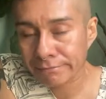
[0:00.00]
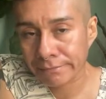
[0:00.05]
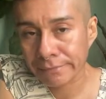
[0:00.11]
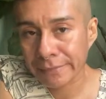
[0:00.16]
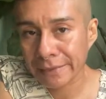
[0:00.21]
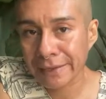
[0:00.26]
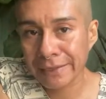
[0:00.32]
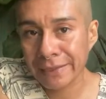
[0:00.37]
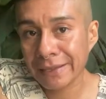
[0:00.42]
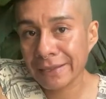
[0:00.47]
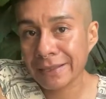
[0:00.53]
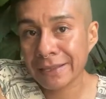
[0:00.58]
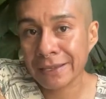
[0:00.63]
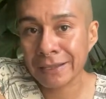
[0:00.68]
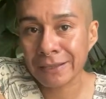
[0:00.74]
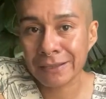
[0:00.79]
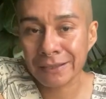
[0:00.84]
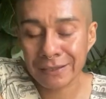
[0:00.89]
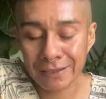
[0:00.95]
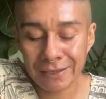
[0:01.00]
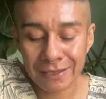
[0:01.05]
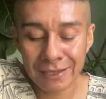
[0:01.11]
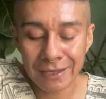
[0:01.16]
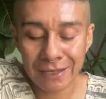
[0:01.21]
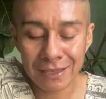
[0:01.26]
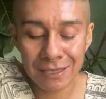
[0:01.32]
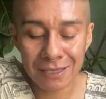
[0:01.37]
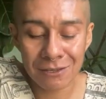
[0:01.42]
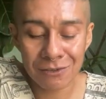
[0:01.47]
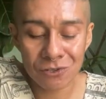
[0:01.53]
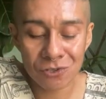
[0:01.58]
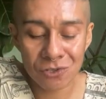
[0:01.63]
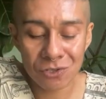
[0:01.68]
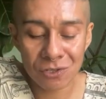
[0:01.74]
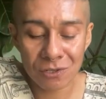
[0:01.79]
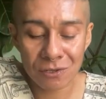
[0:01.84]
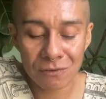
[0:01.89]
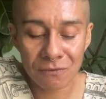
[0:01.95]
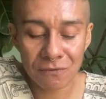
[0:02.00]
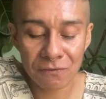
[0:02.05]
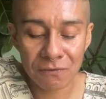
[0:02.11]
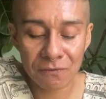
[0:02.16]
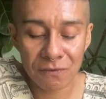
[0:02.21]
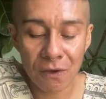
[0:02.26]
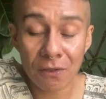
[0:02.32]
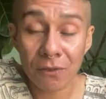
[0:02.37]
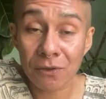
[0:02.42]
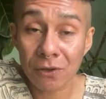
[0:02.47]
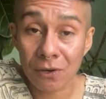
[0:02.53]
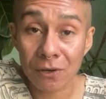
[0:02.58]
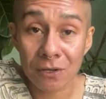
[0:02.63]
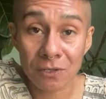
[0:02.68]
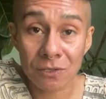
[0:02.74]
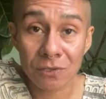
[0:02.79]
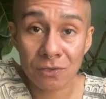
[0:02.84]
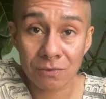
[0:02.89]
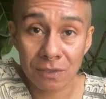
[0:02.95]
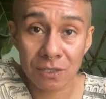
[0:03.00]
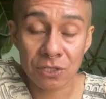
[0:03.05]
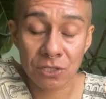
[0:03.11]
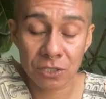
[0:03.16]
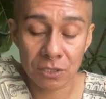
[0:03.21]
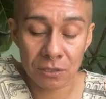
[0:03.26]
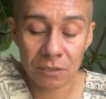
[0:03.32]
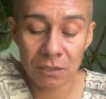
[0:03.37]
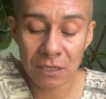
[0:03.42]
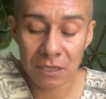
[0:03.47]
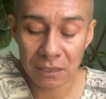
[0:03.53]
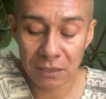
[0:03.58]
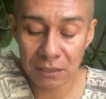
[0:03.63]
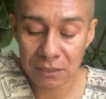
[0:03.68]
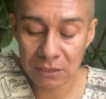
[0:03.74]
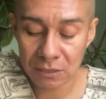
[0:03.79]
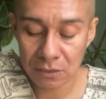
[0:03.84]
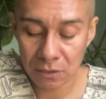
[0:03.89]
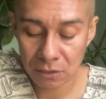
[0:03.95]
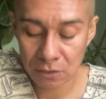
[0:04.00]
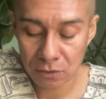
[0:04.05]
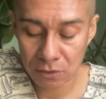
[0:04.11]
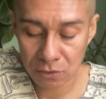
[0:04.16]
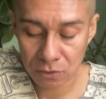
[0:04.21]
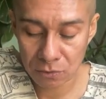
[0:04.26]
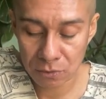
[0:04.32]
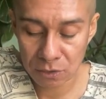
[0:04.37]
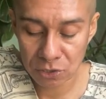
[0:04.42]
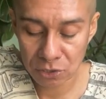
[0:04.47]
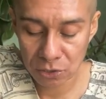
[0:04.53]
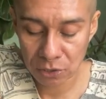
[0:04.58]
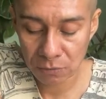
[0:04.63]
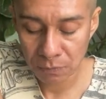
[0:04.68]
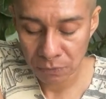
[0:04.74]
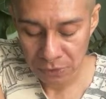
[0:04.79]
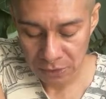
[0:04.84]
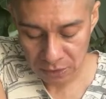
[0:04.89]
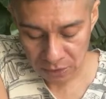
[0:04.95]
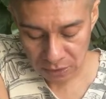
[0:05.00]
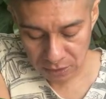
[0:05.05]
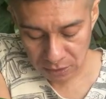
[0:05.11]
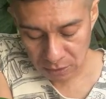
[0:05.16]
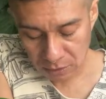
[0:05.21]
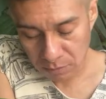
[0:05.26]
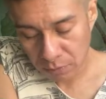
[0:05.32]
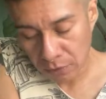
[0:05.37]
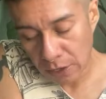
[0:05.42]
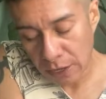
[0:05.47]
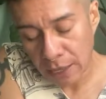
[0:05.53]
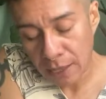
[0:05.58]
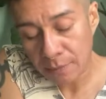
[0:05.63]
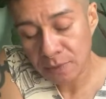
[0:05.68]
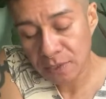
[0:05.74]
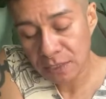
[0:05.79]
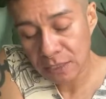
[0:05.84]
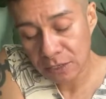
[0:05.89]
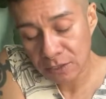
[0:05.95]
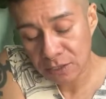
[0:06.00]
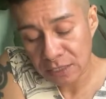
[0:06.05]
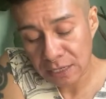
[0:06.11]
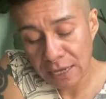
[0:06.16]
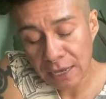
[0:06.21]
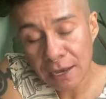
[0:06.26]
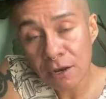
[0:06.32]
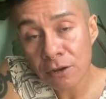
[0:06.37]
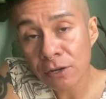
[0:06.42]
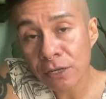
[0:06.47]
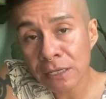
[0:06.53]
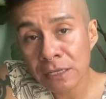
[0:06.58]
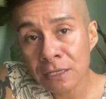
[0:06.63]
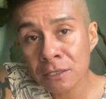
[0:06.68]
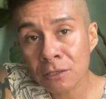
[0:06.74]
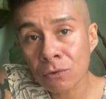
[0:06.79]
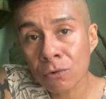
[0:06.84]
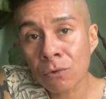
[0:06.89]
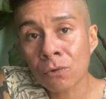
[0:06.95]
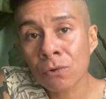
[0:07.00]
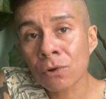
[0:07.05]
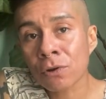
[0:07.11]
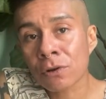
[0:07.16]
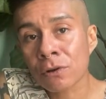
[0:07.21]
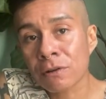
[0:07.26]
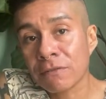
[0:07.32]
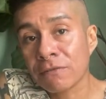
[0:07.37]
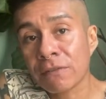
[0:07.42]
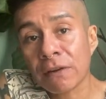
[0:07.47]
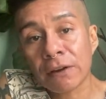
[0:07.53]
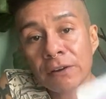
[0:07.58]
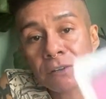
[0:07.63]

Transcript: I think you should follow your intuition, listen to your intuition. Perhaps there's an Aries or a fire